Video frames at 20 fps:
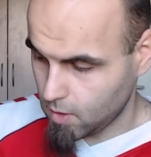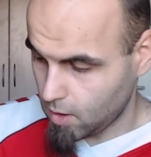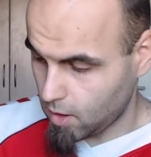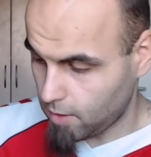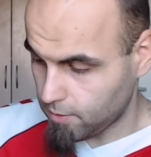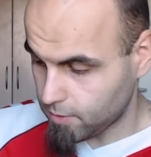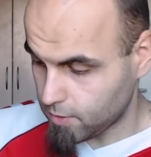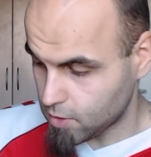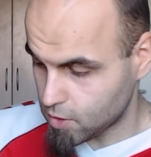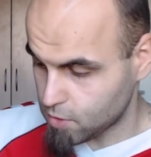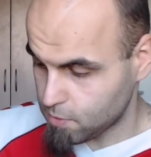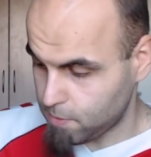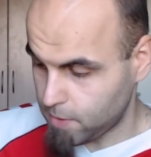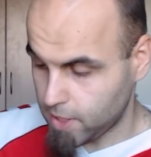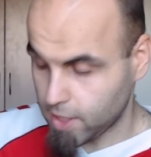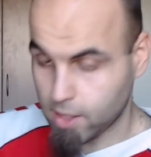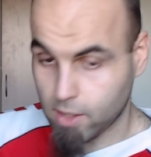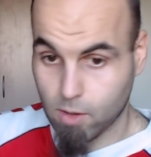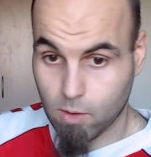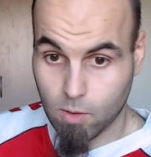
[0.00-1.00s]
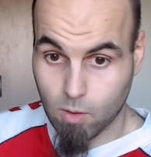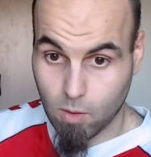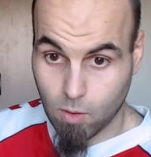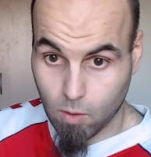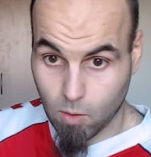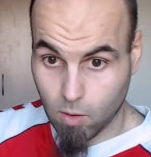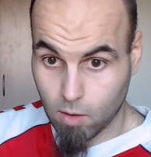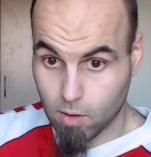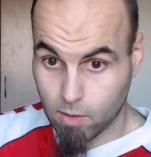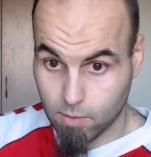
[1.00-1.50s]
the speaker,
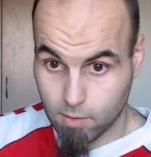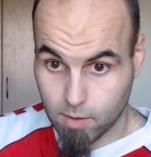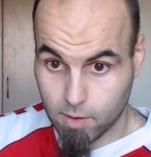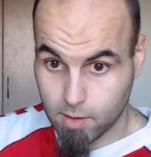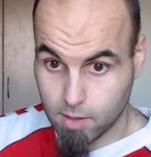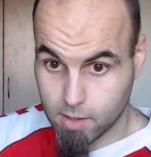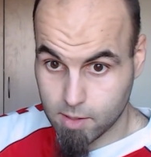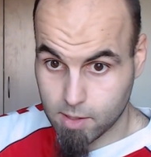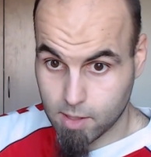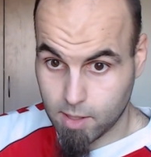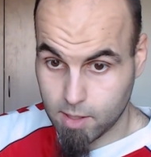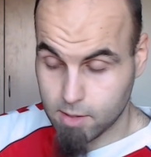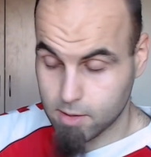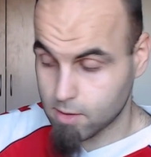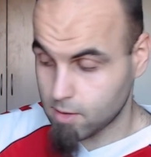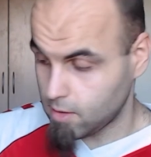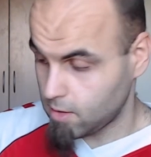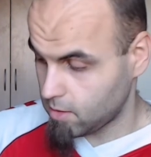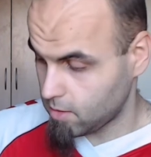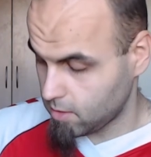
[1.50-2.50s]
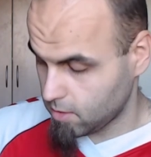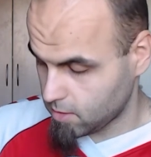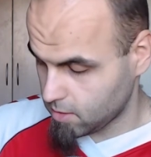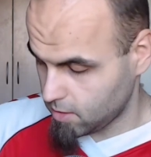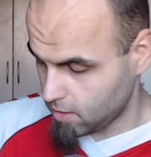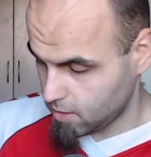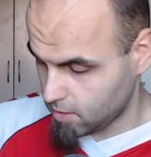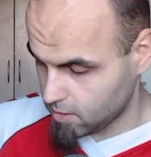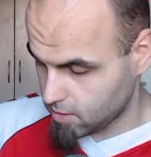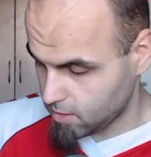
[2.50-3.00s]
or in this case the
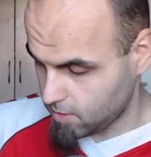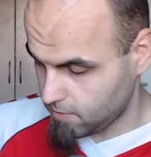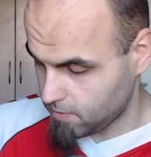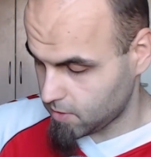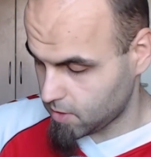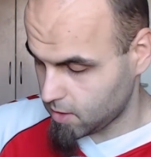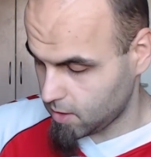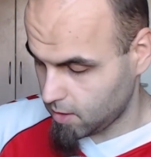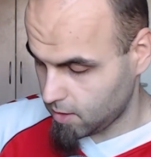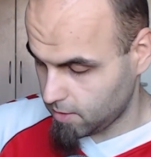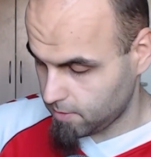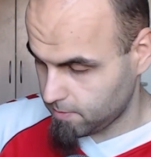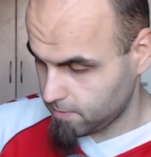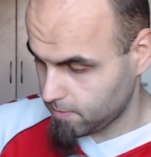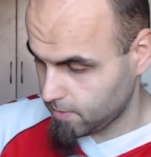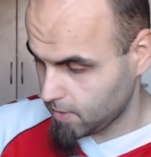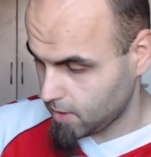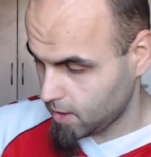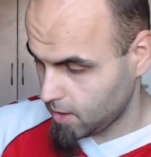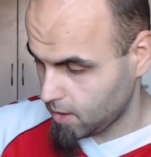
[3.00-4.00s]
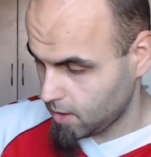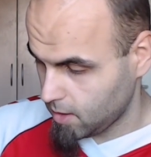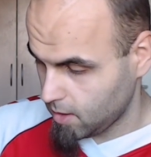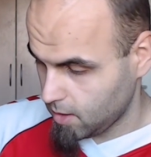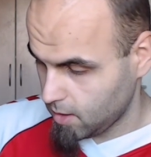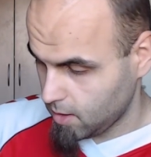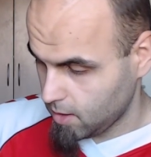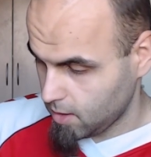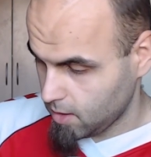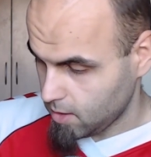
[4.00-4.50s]
1017.
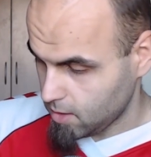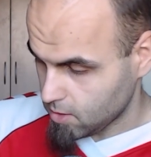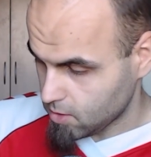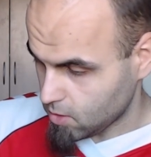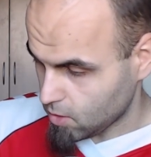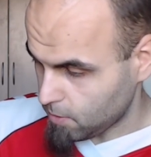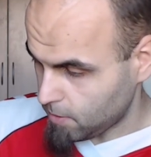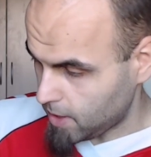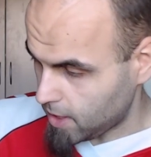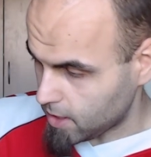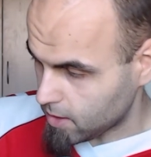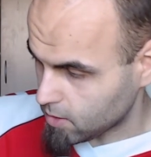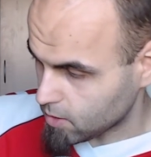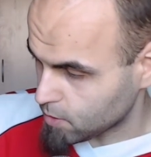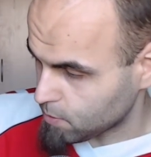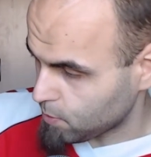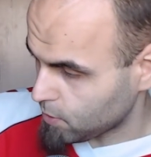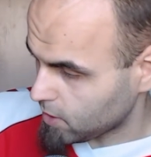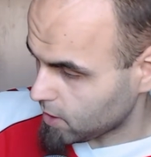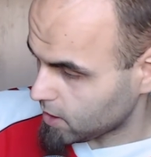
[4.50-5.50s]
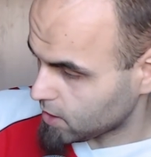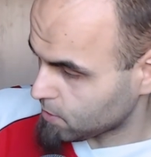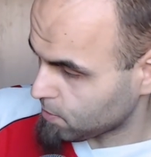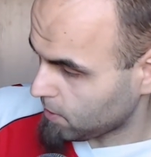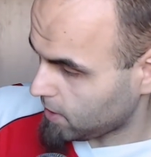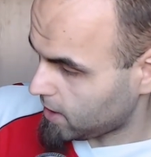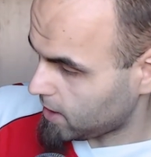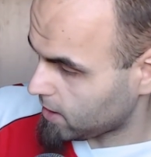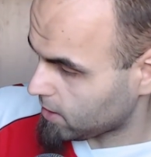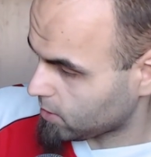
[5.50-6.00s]
So the manual is pretty
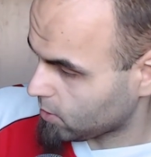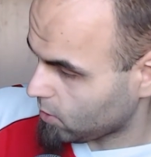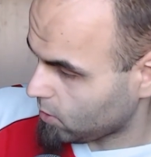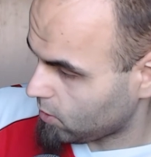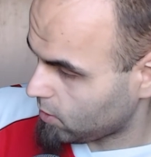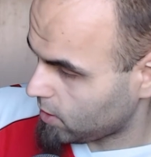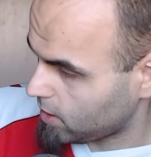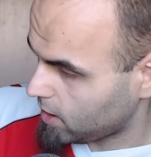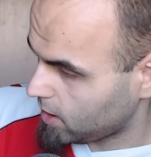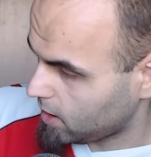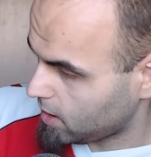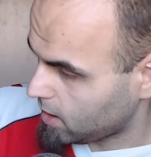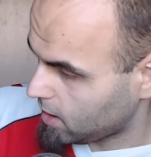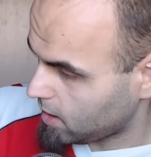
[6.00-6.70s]
explanatory.